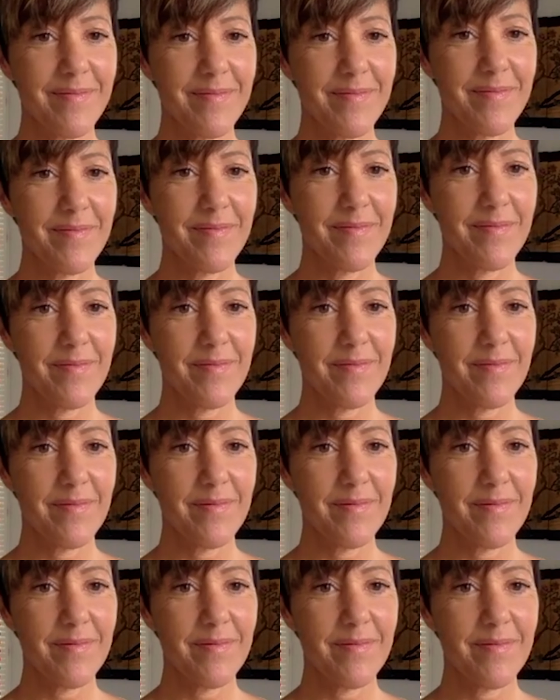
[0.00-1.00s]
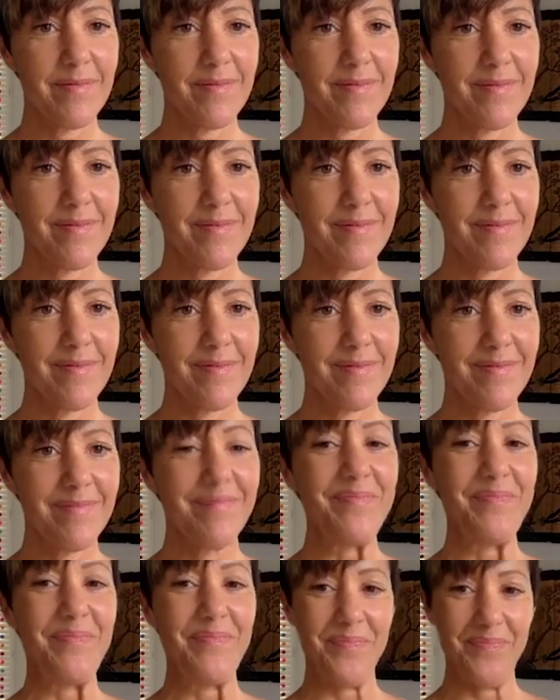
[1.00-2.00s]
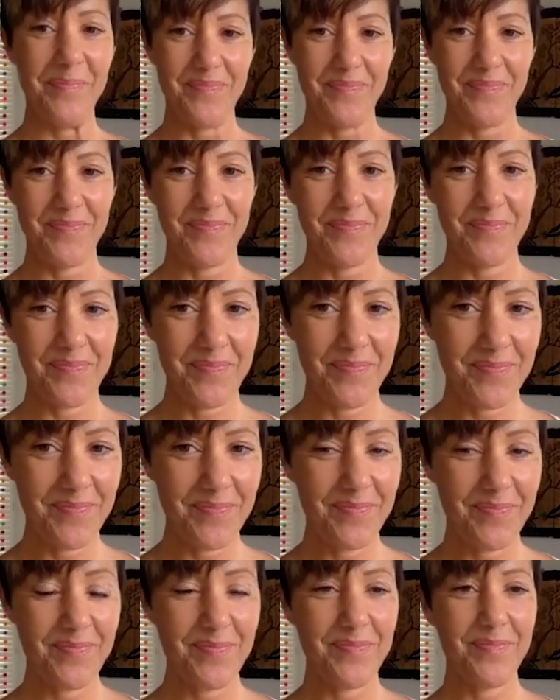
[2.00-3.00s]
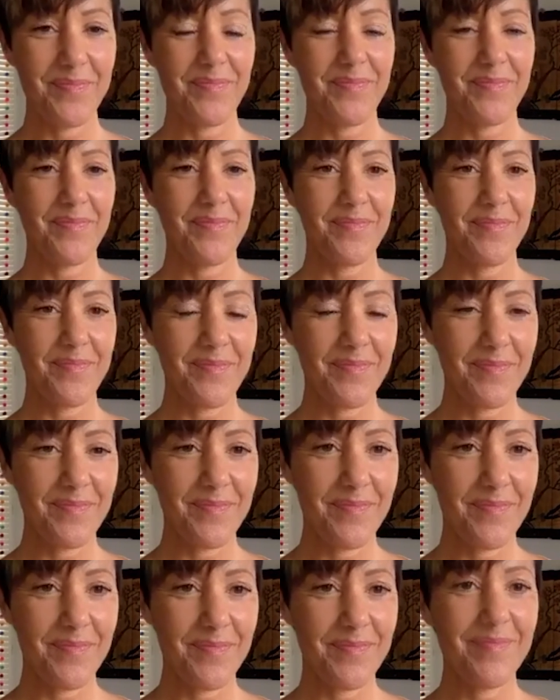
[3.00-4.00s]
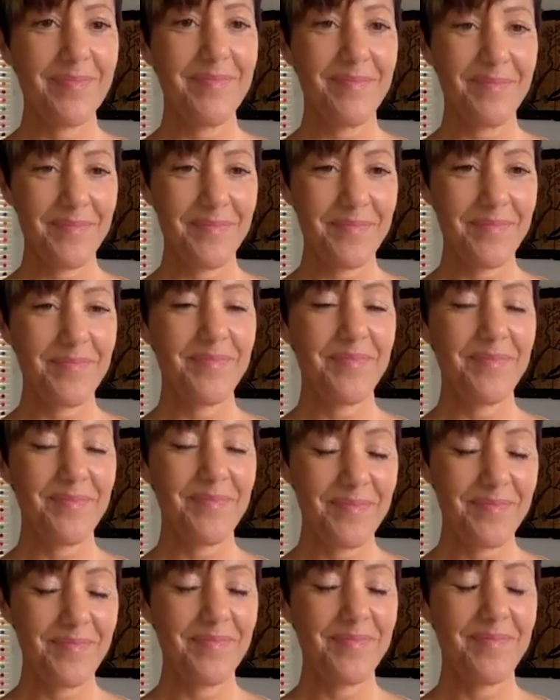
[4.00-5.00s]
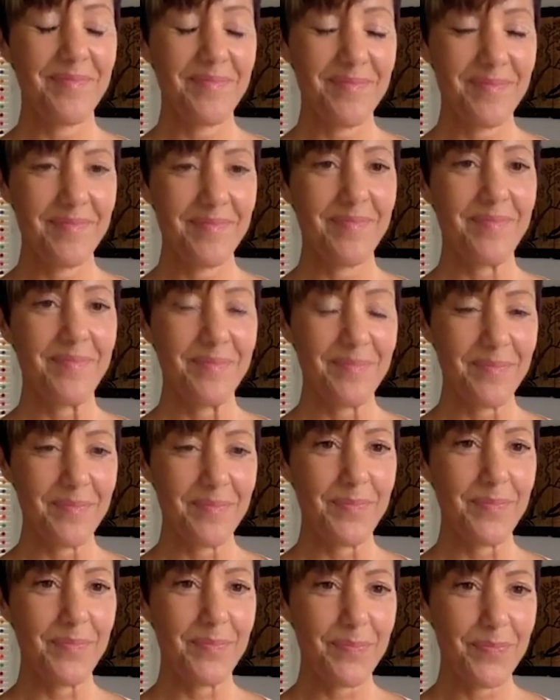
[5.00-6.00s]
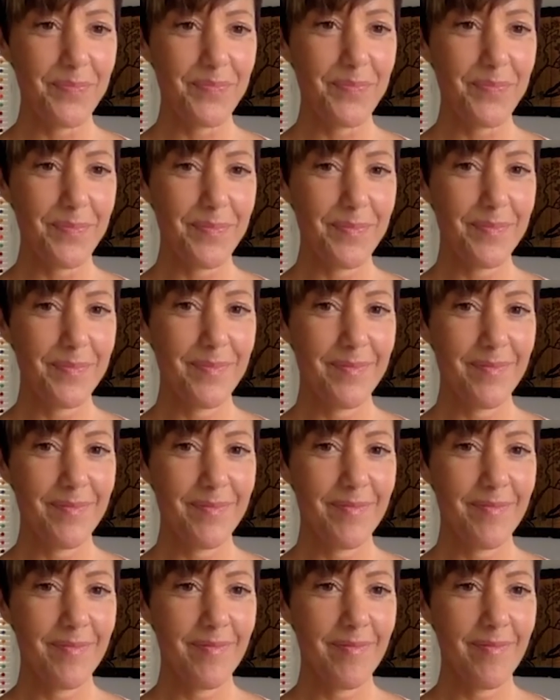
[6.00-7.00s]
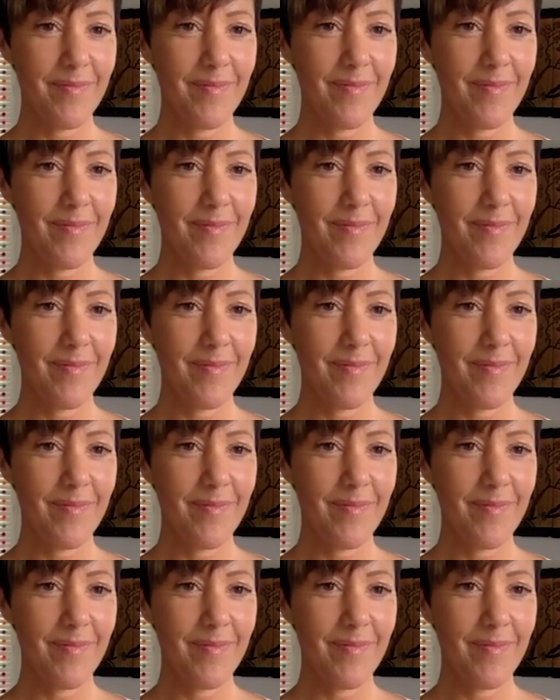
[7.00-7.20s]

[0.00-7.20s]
This person isn't speaking.